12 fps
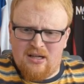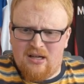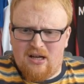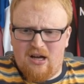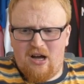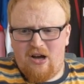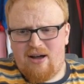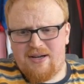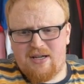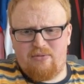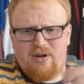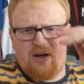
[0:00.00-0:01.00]
Oh, I
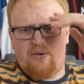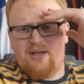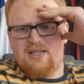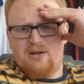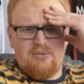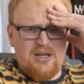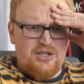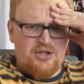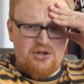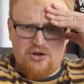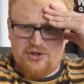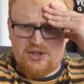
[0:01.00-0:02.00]
don't know. He's only
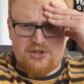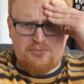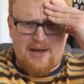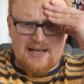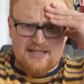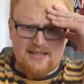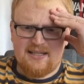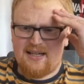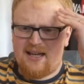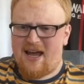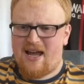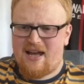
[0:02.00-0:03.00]
just better than
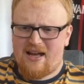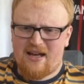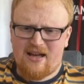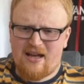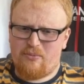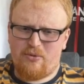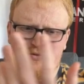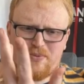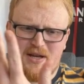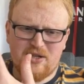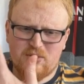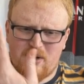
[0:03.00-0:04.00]
De Gea, and we've
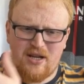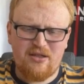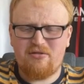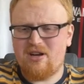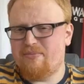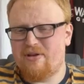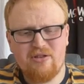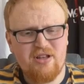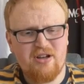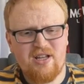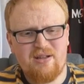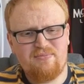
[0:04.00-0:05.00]
spent 23
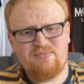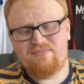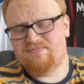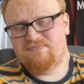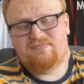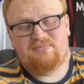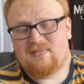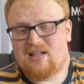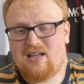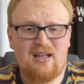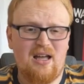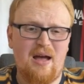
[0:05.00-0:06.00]
million on him.
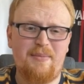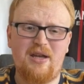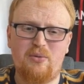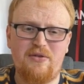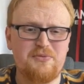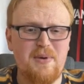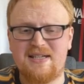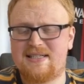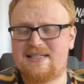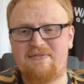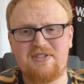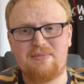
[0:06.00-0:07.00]
I mean, we've spent
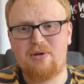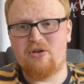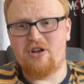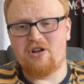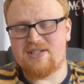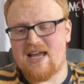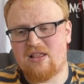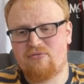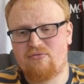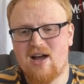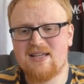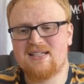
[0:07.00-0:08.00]
70 million on
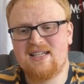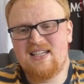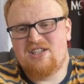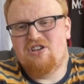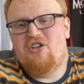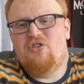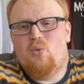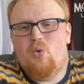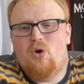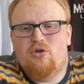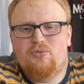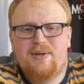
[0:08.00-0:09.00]
Declan Rice, and he's not the
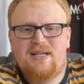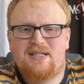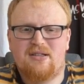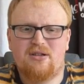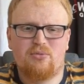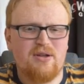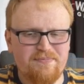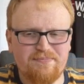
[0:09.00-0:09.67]
world beater that we